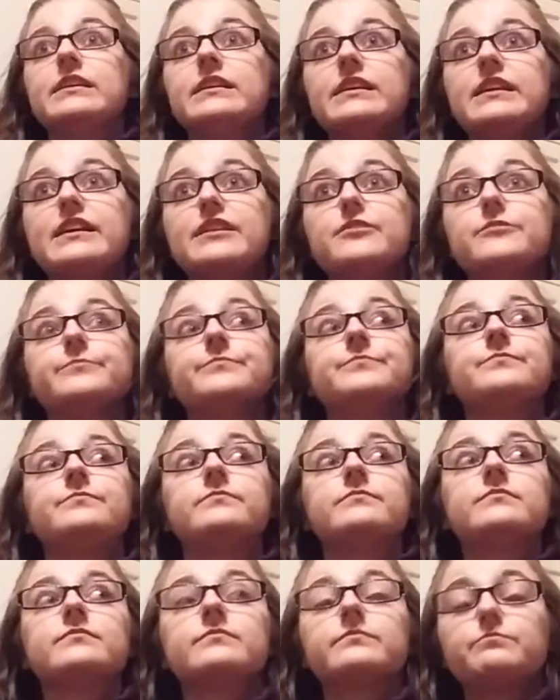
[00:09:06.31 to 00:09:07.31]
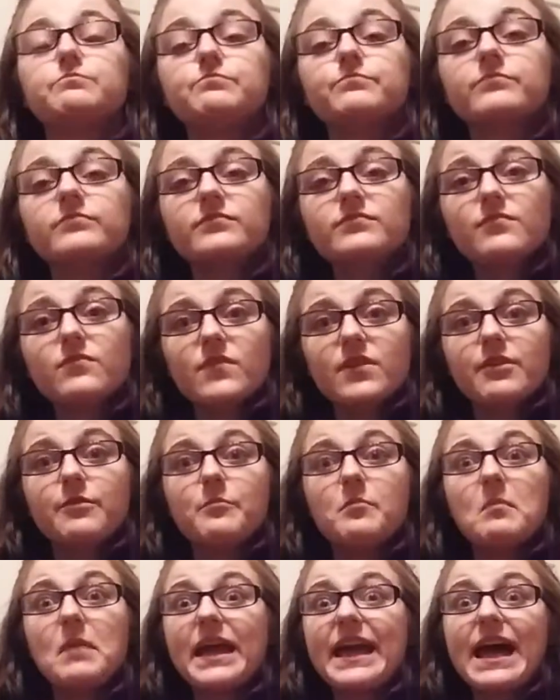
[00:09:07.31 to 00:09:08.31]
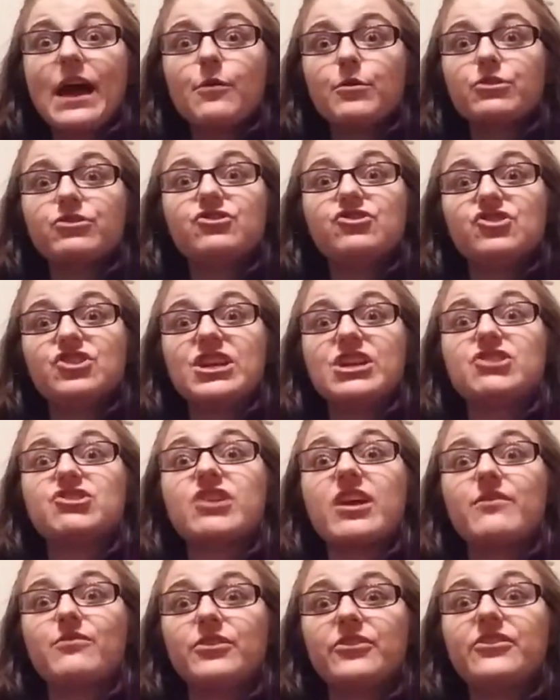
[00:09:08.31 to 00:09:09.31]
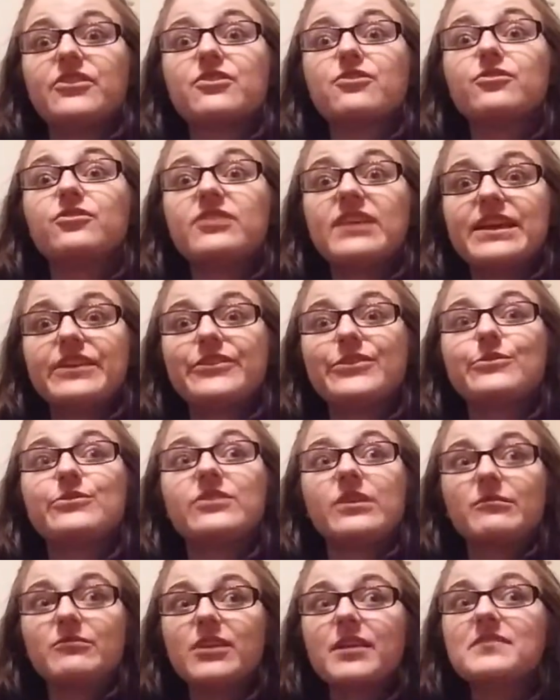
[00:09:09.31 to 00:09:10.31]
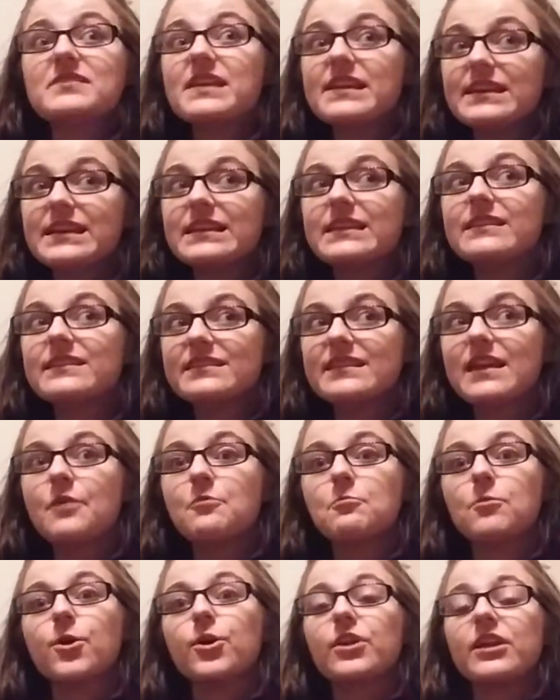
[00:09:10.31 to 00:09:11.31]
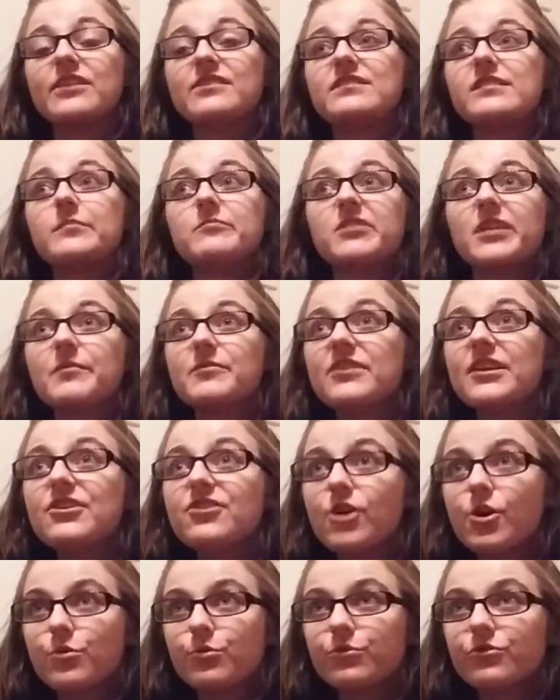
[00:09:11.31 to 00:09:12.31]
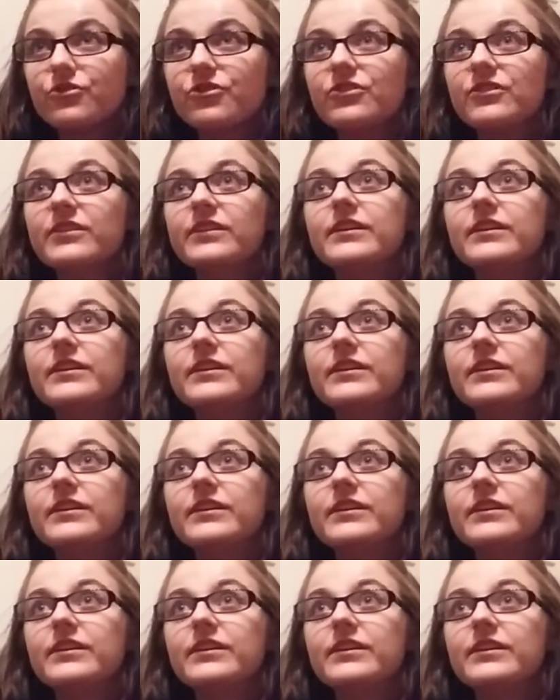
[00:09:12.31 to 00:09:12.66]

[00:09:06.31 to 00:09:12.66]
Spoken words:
And my hours change every single day, so sometimes I need this at work and sometimes I don't.